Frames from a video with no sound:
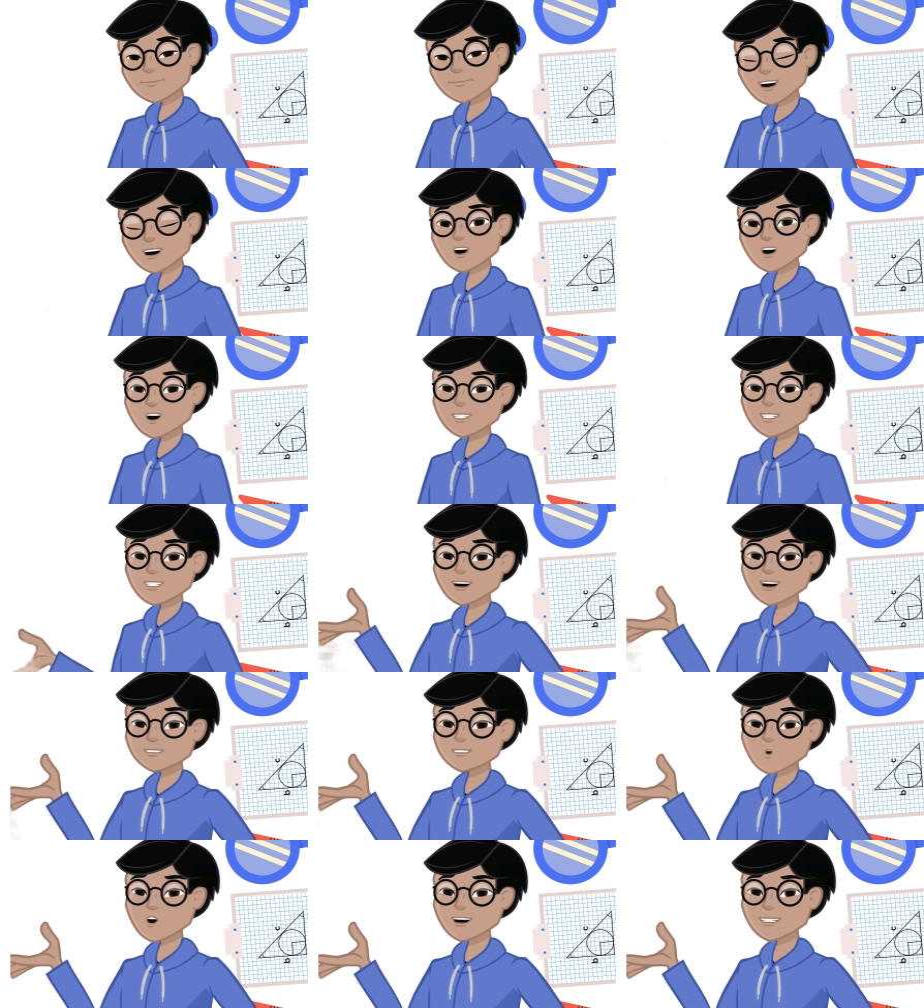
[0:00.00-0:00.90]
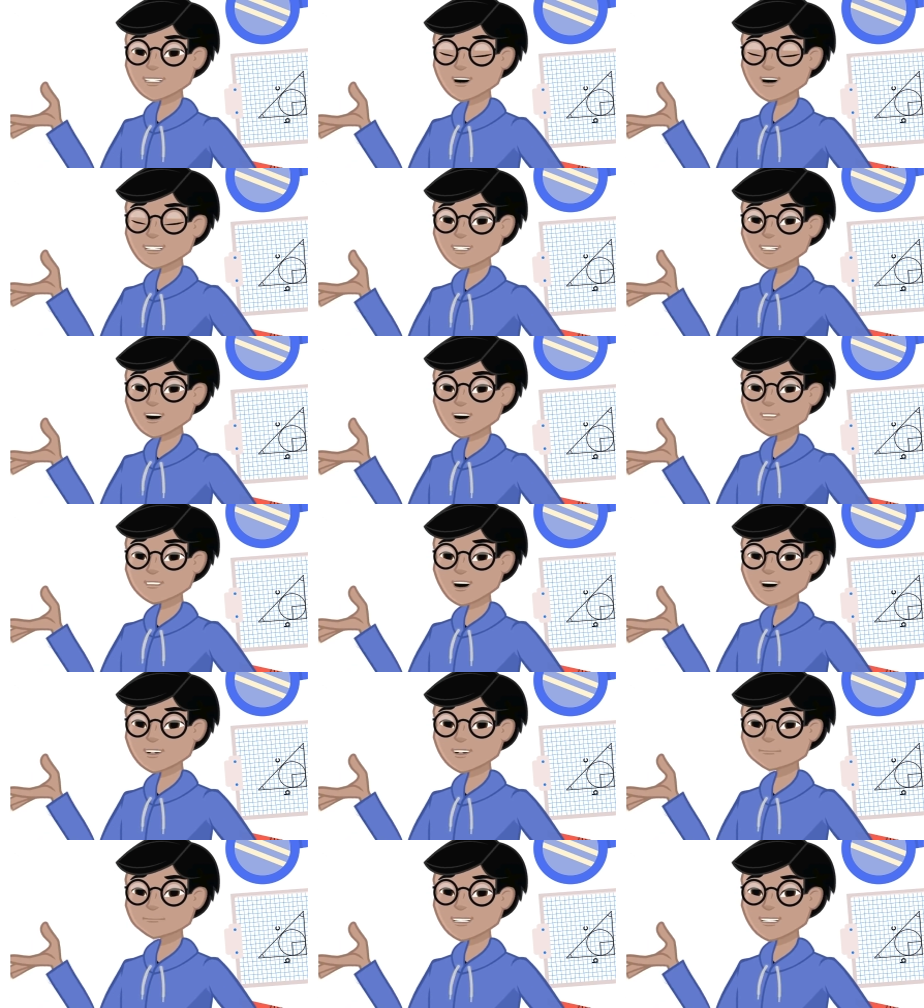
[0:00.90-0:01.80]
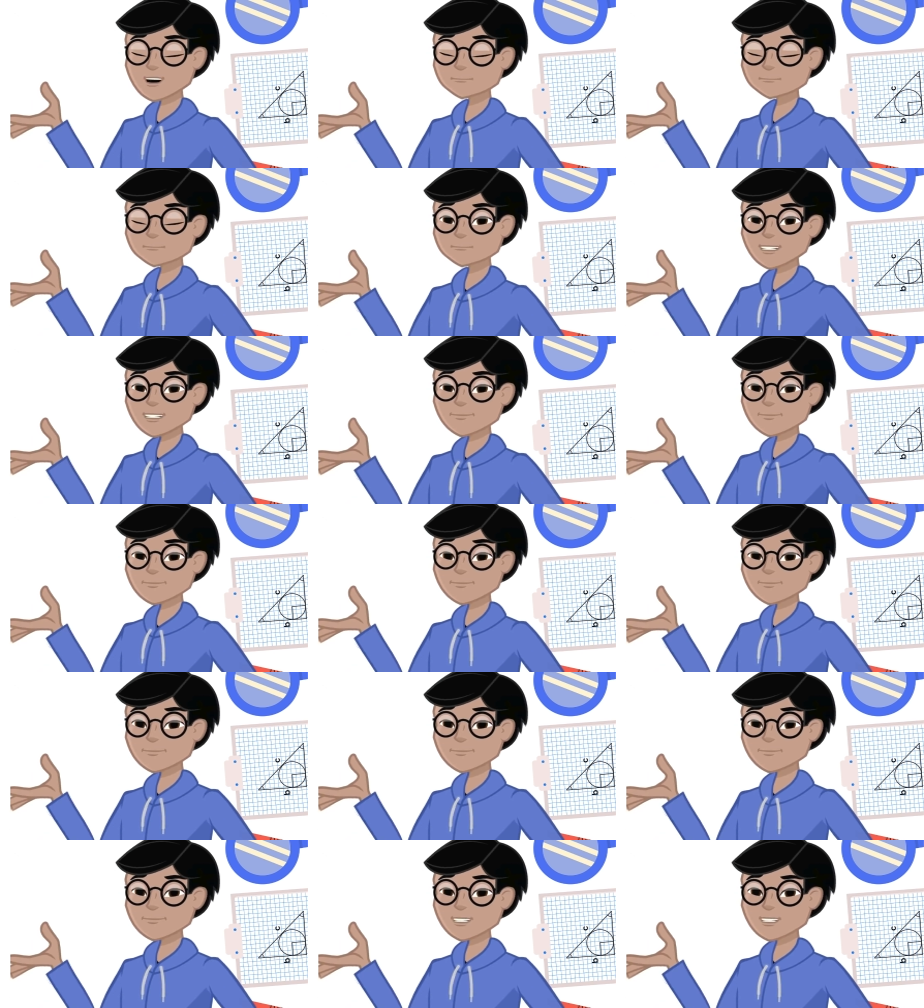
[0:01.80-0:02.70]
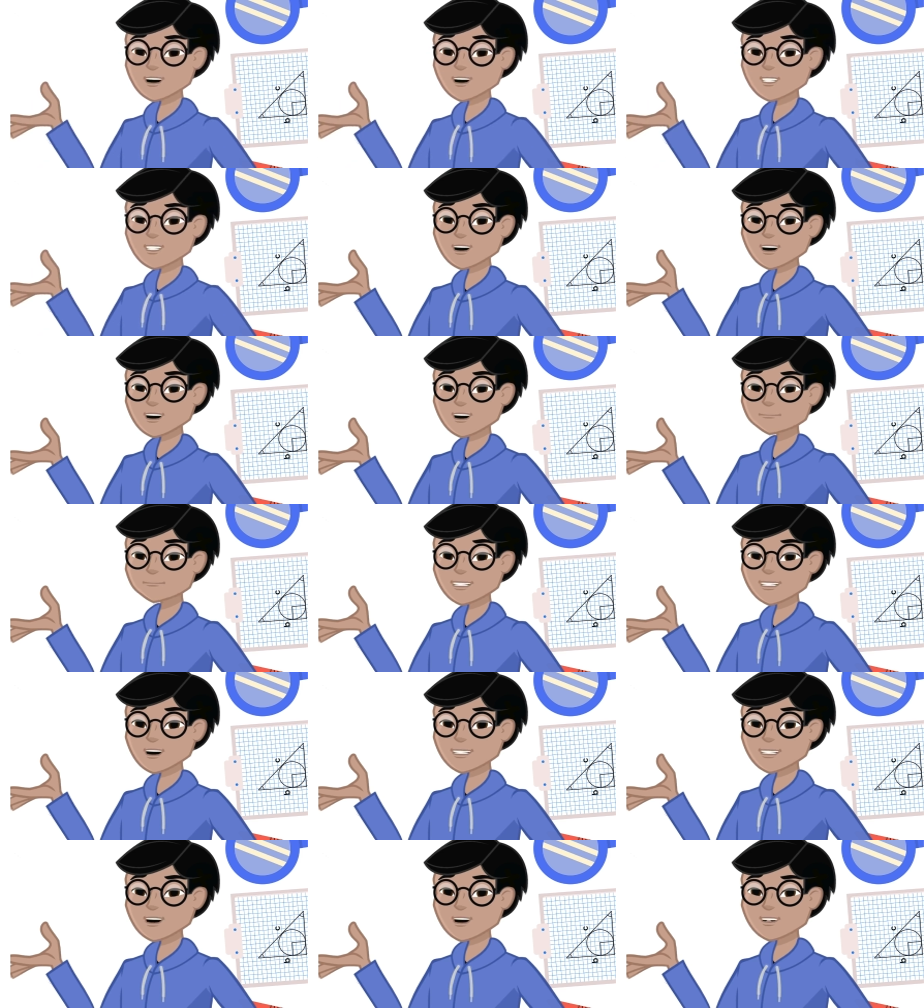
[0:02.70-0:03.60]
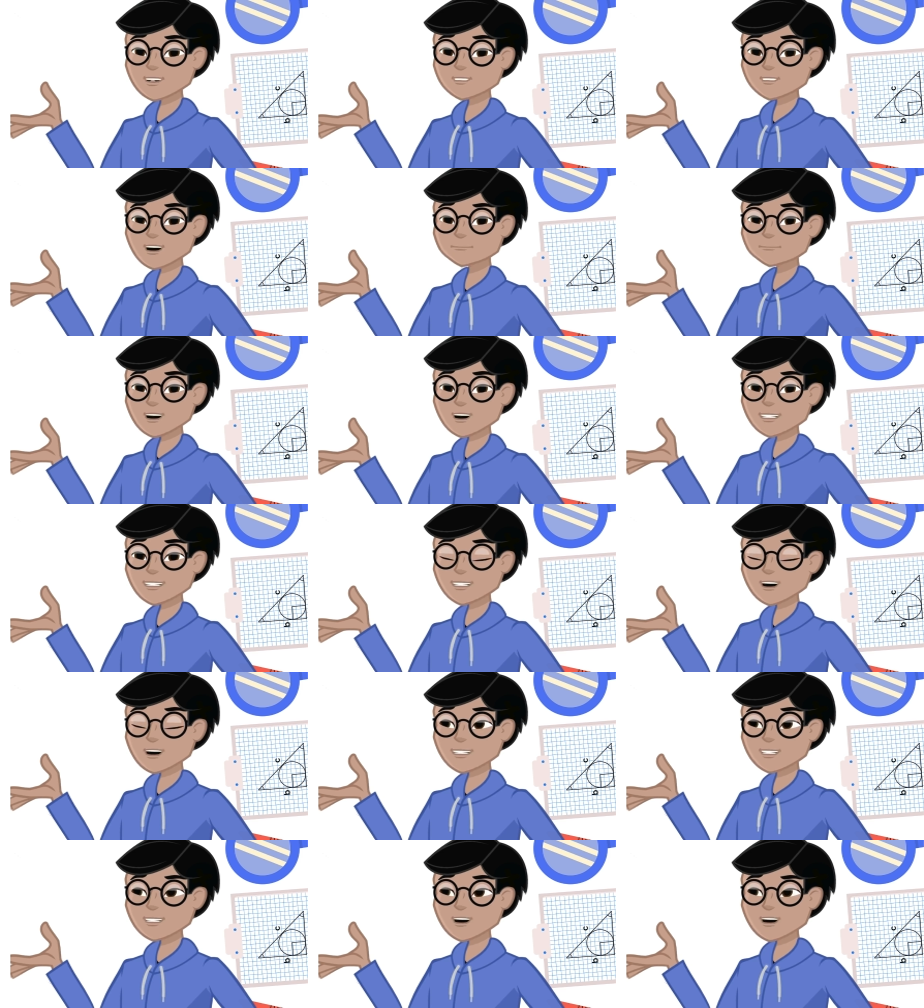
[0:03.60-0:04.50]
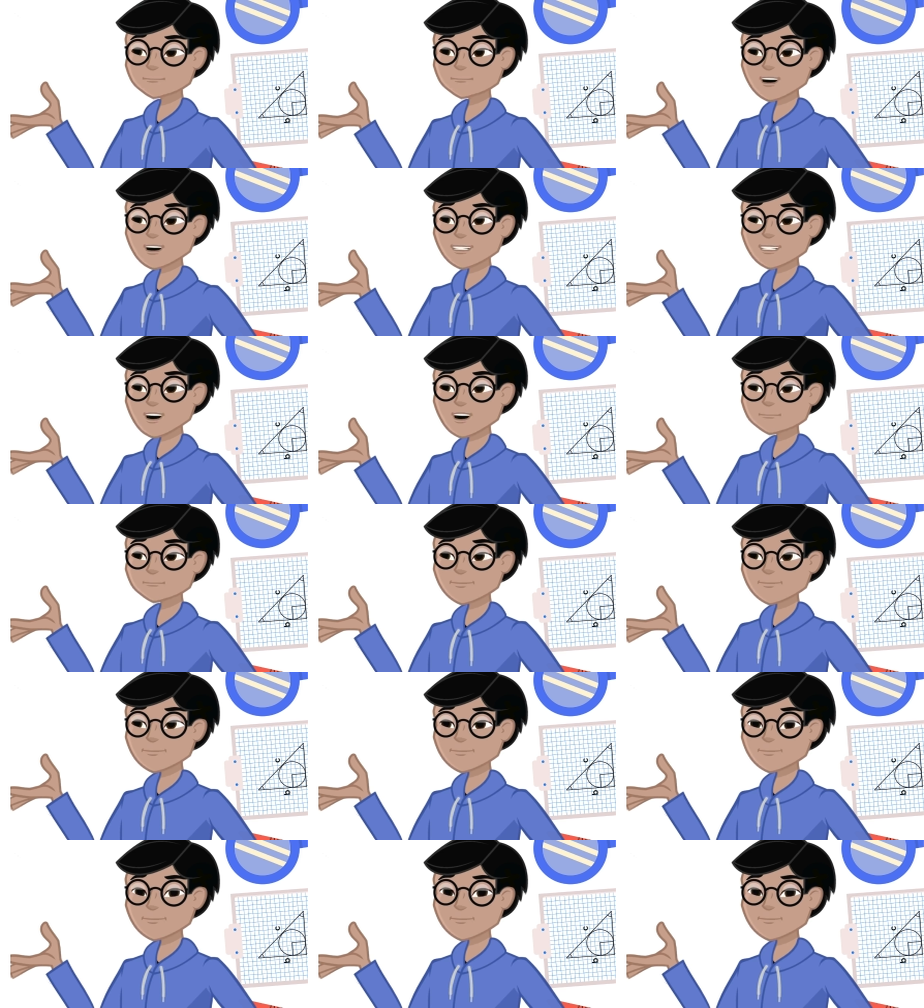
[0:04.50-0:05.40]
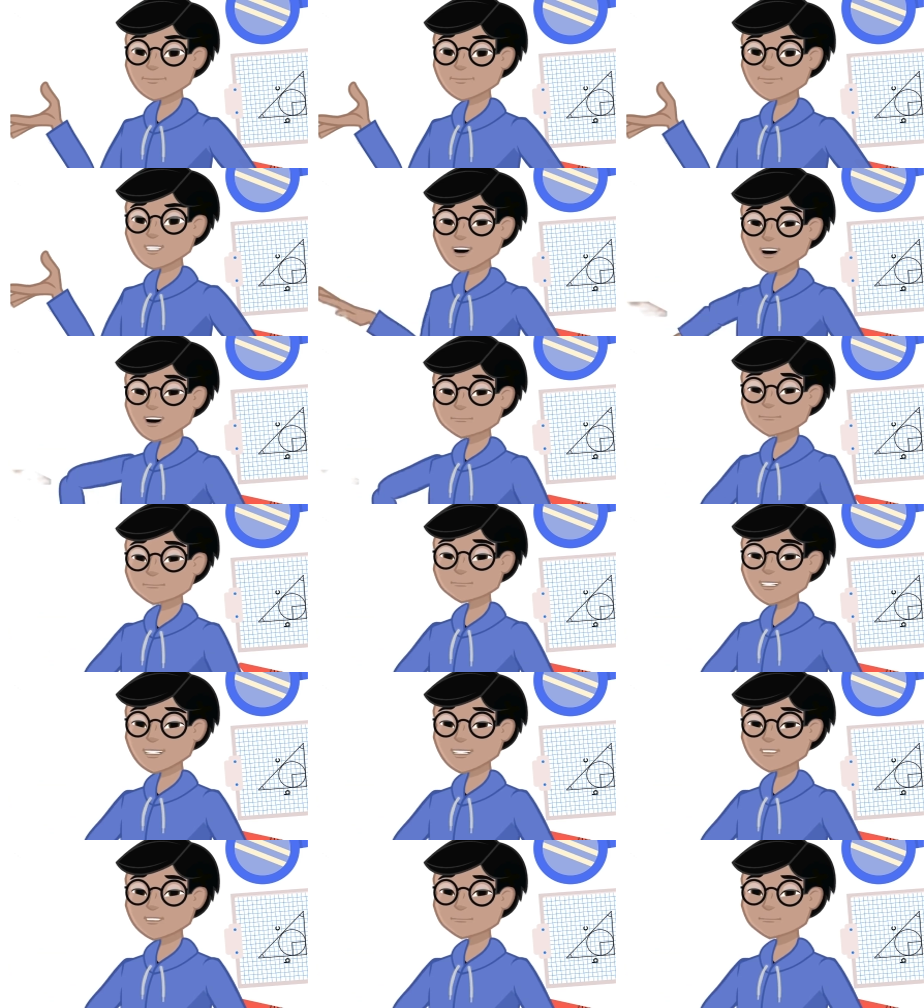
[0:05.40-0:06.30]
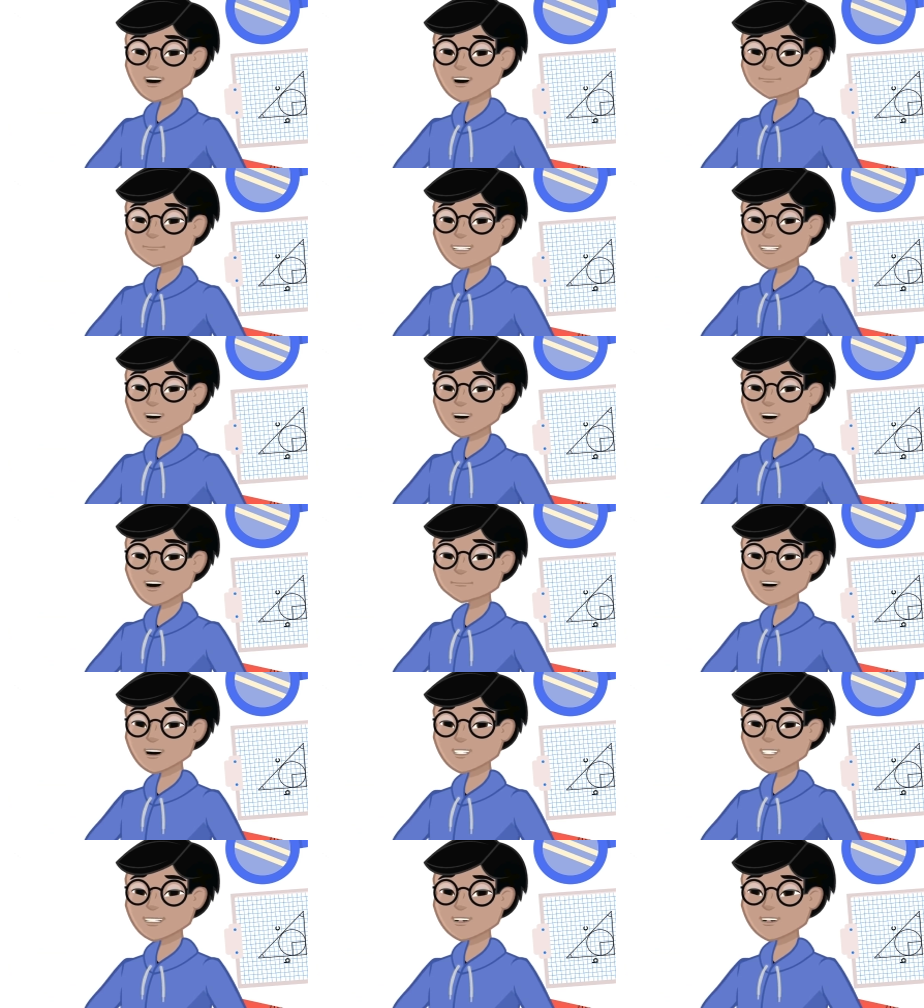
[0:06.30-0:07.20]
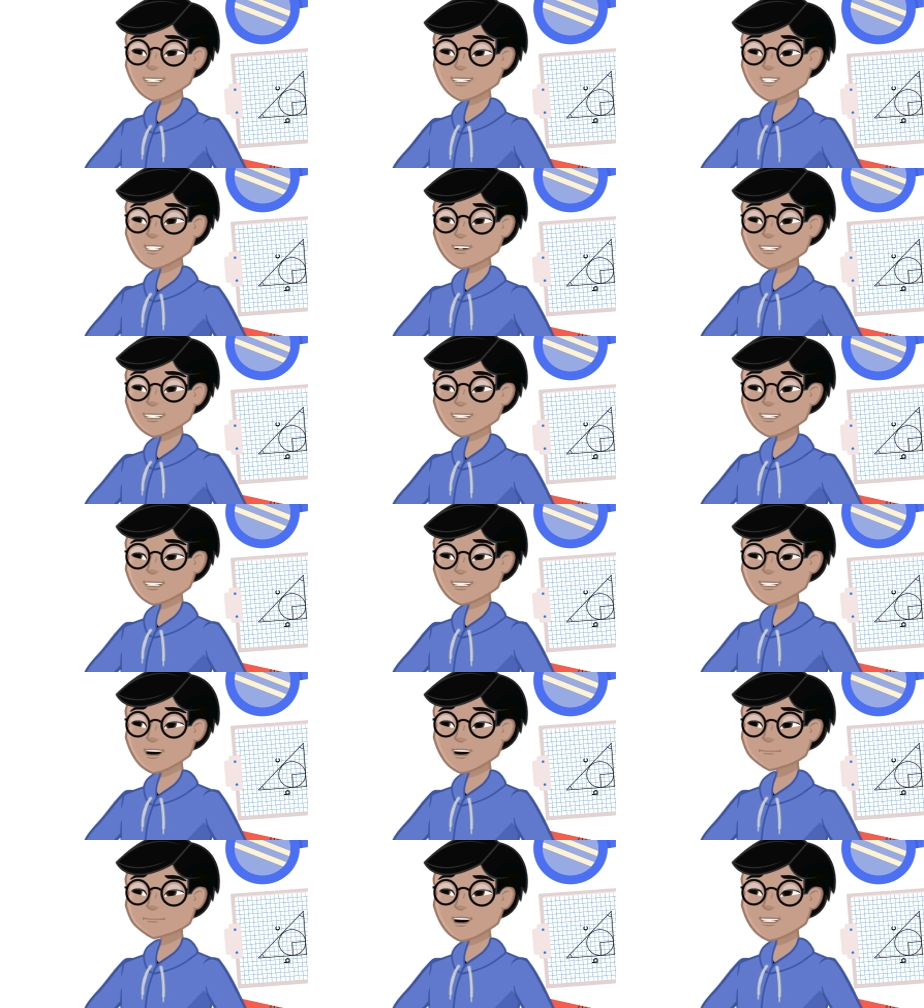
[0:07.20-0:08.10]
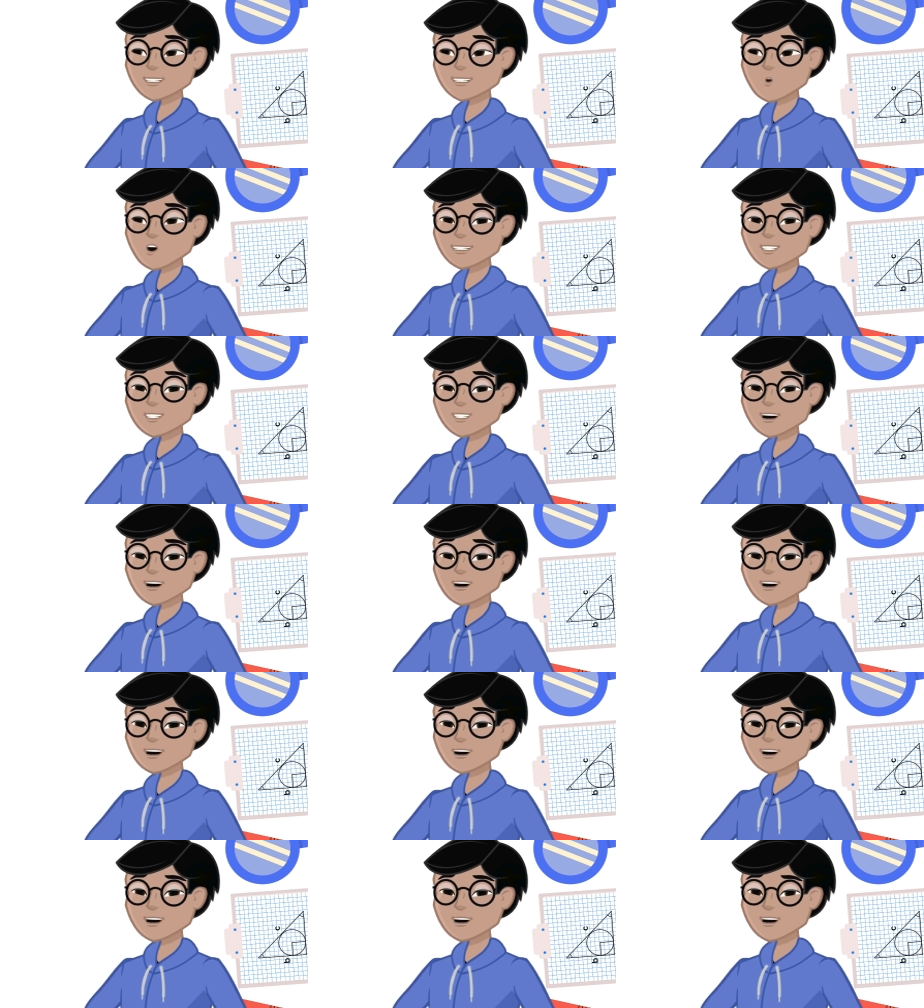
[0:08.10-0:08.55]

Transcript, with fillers: I'm going to give you a series of math problems. Your job is to solve them as quickly as possible. Grab a piece of paper and a pencil and let's see how many you can